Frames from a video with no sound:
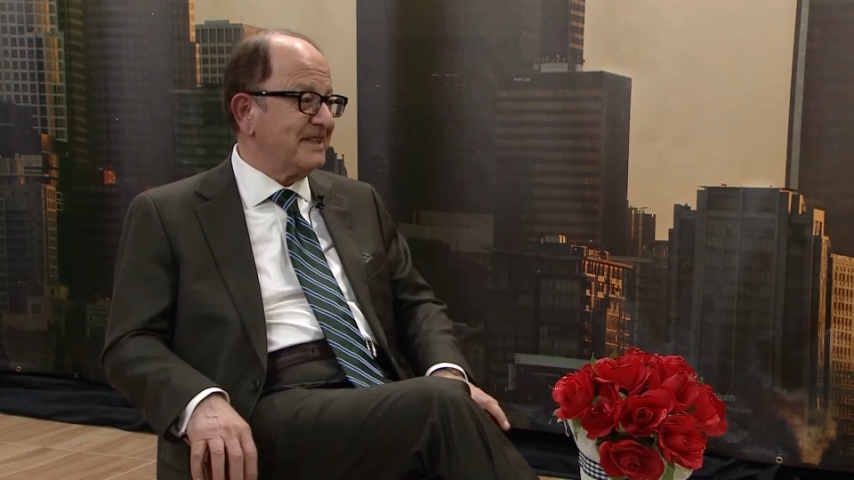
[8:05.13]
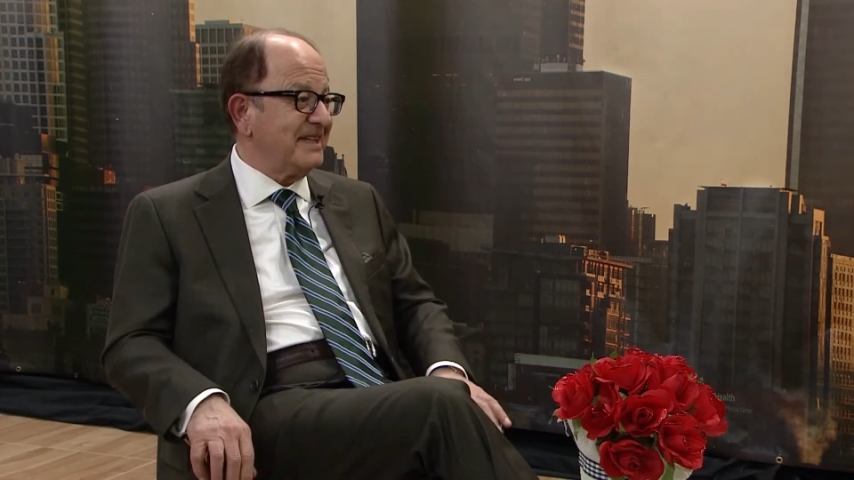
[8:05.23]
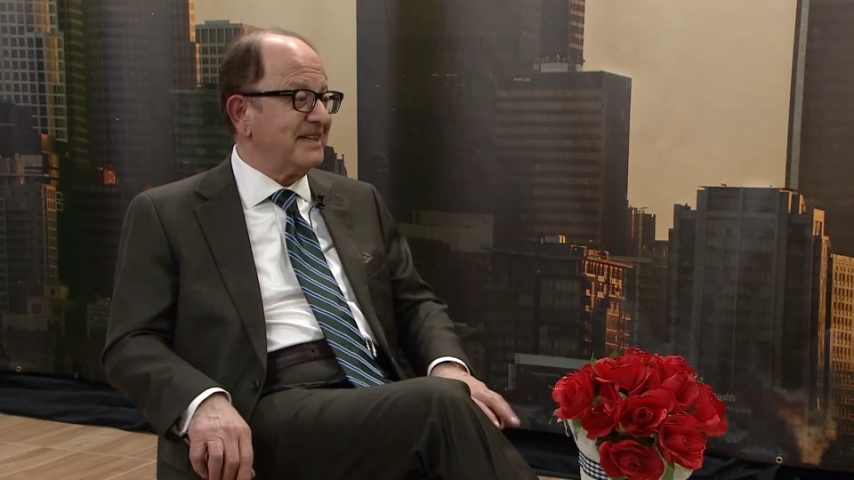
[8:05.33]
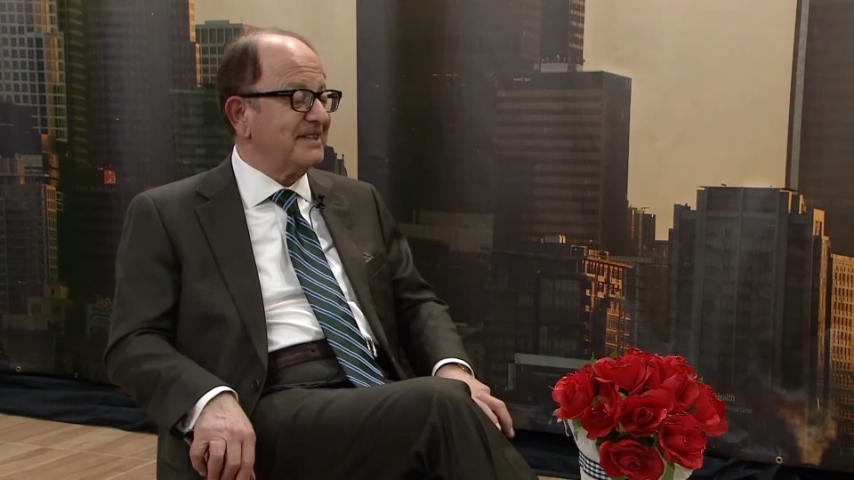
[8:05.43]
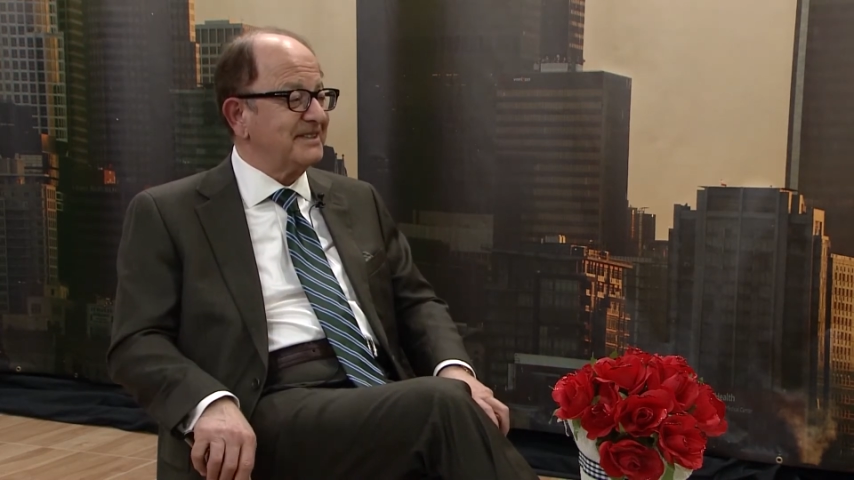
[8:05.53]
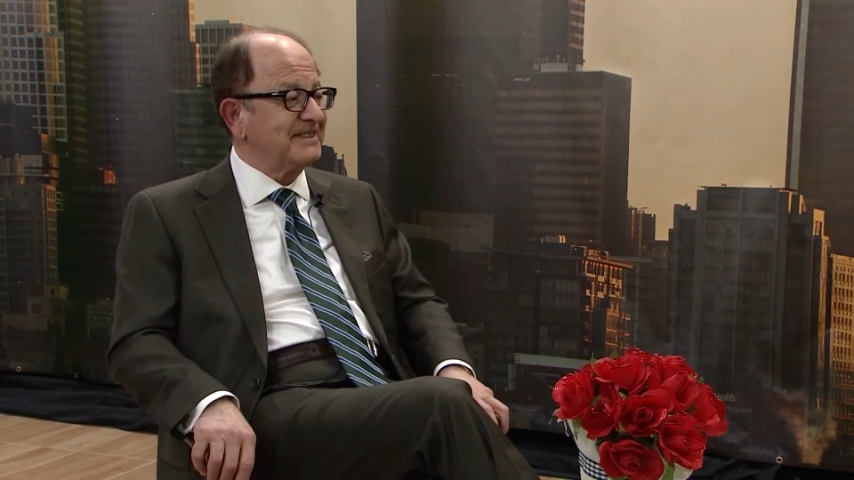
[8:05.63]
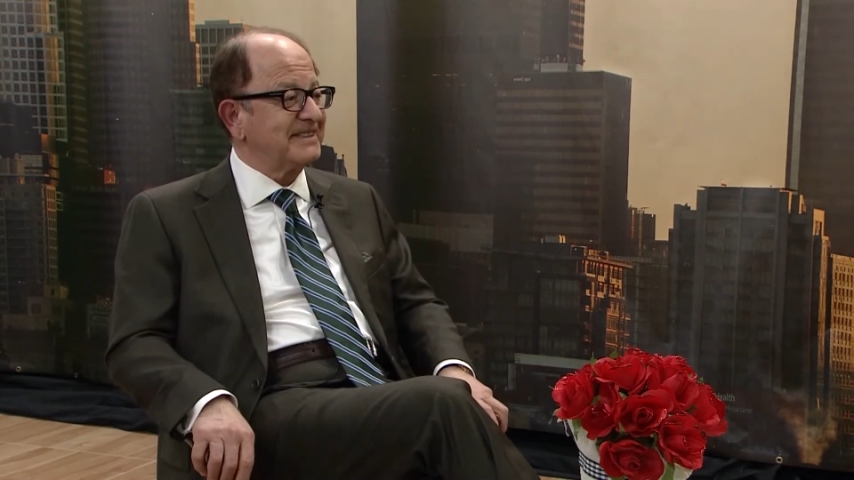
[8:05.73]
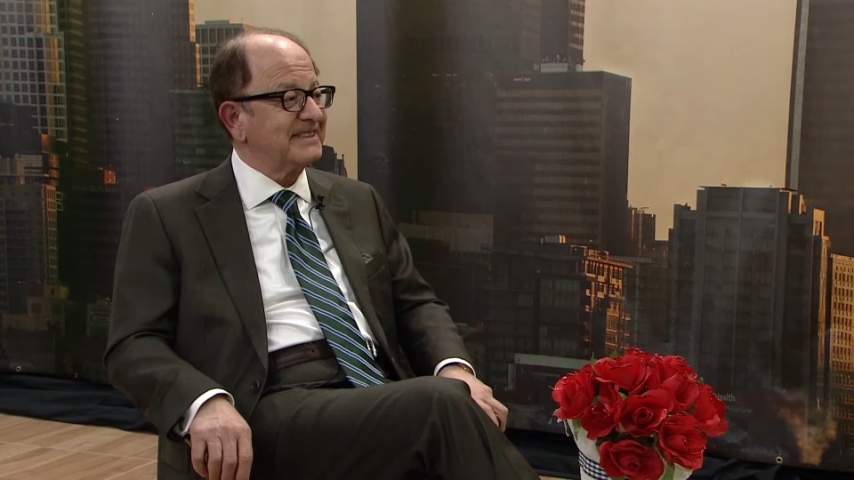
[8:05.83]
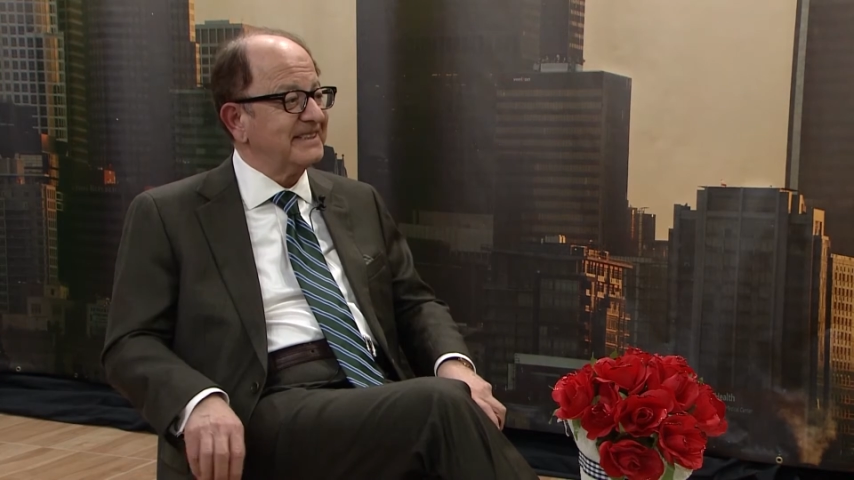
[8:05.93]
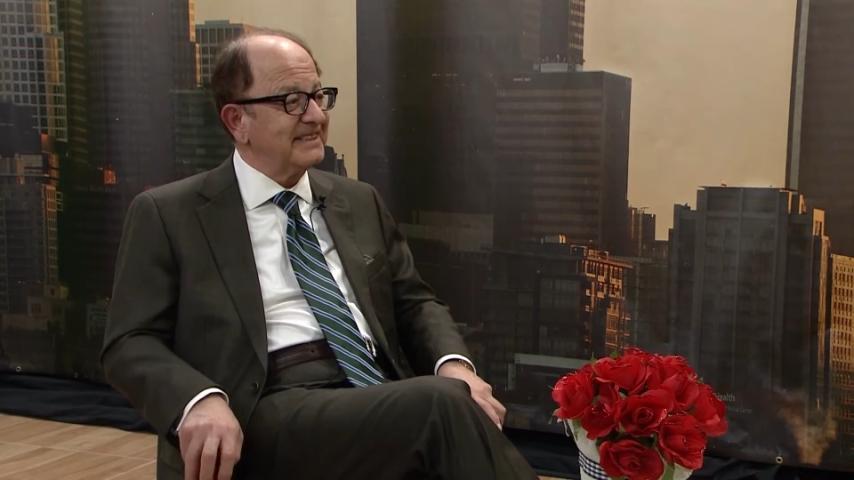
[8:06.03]

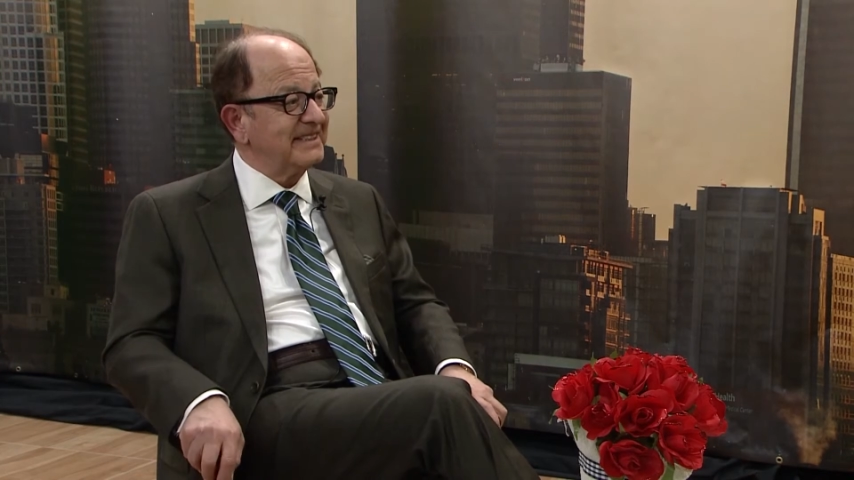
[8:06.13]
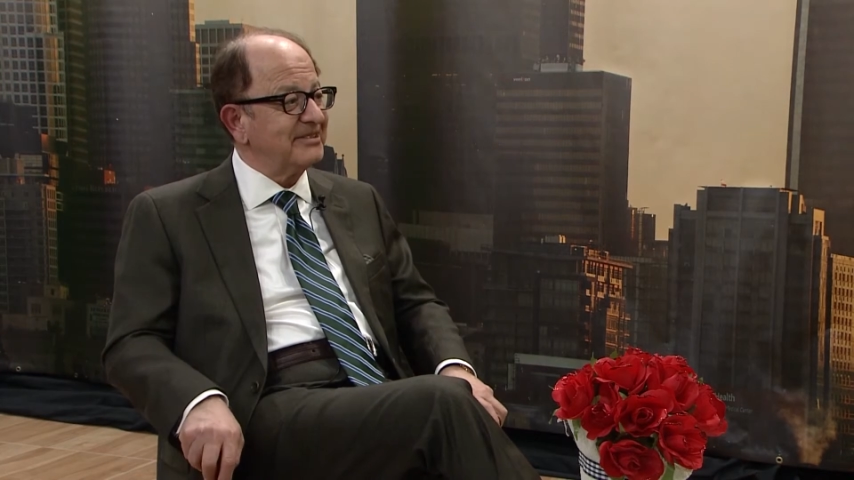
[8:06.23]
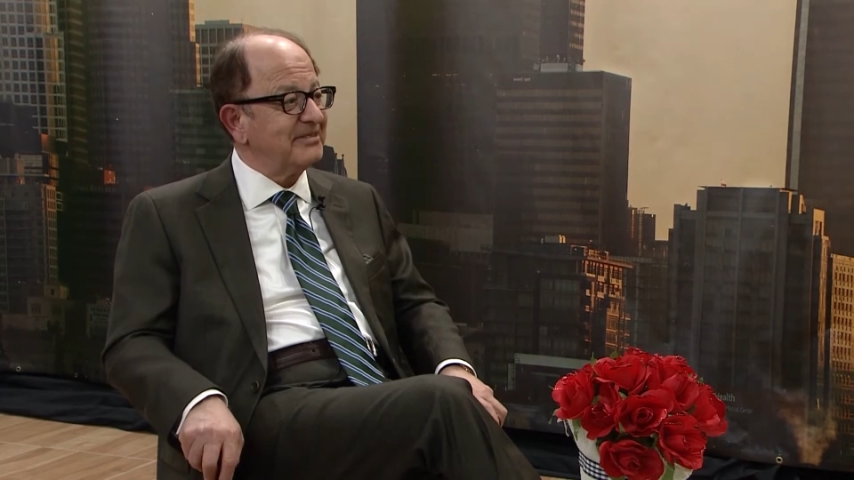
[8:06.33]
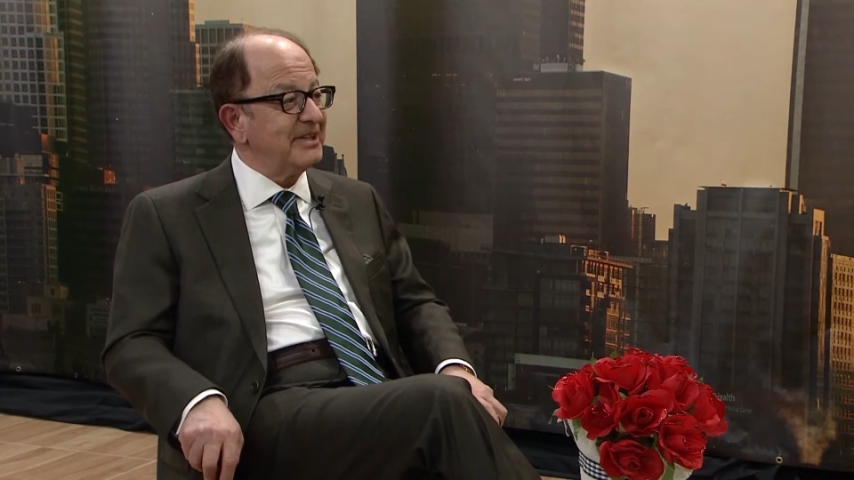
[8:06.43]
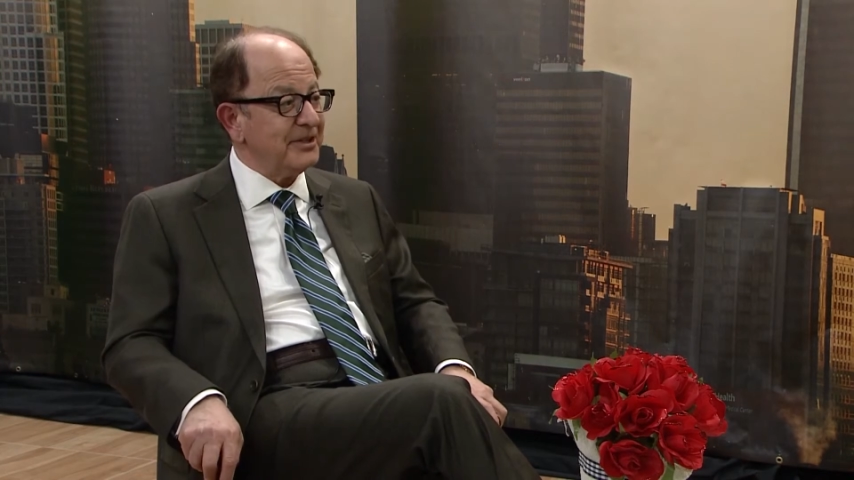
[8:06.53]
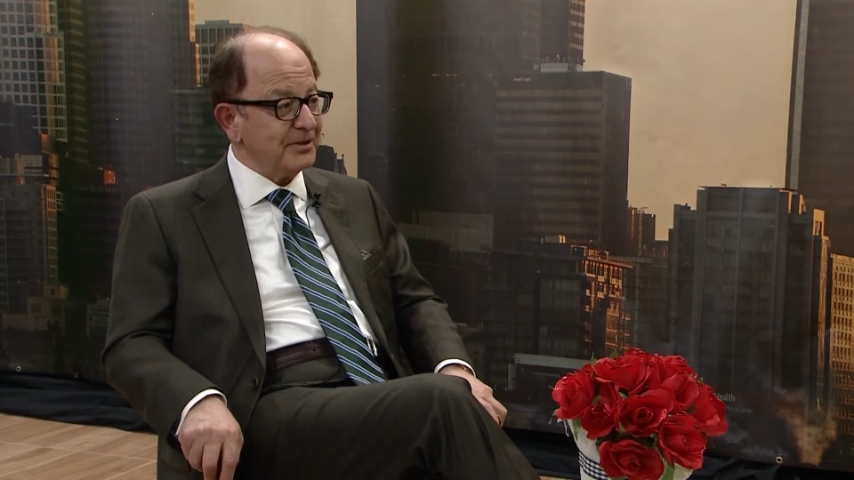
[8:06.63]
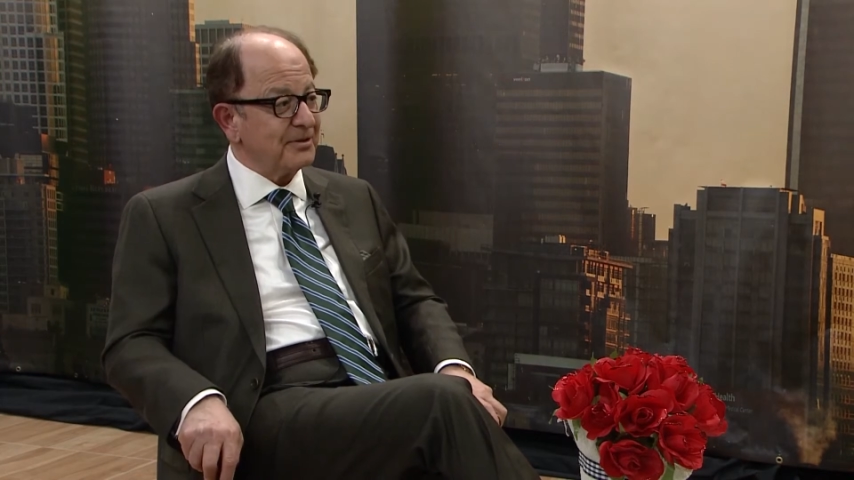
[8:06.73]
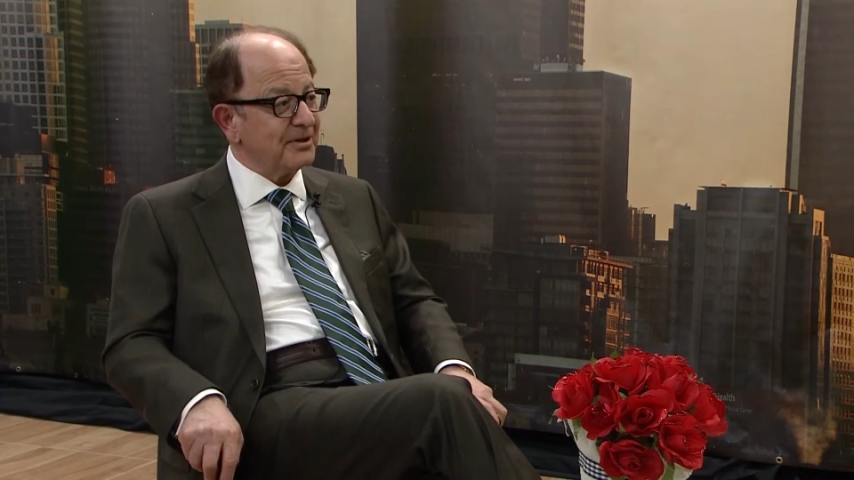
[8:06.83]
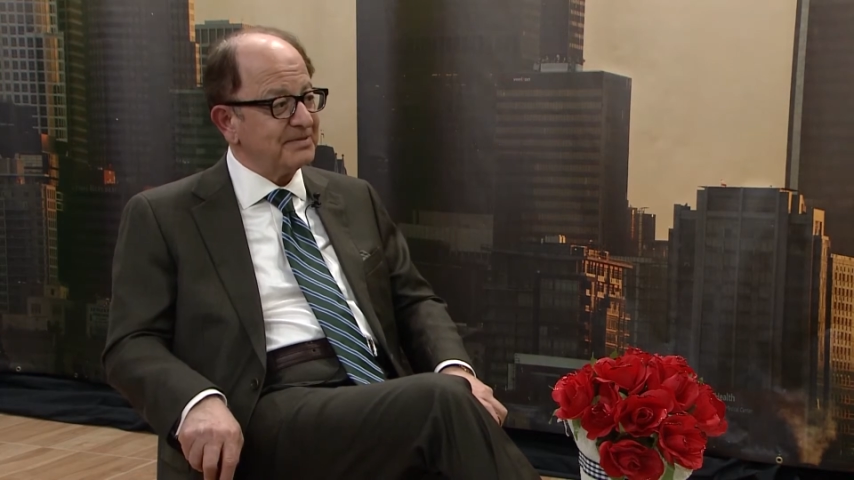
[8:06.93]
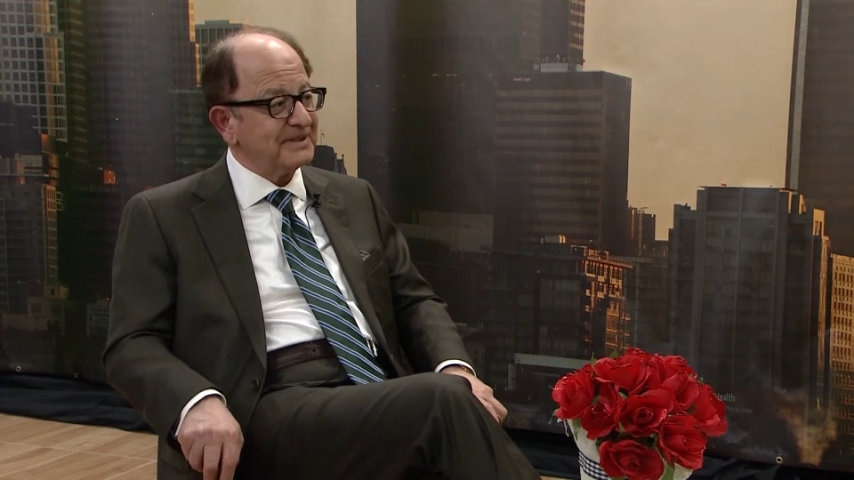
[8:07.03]
years in
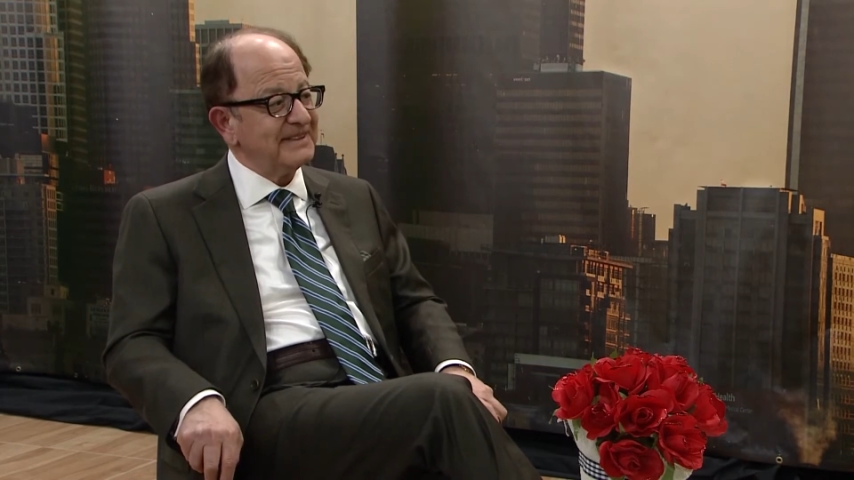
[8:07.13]
Europe.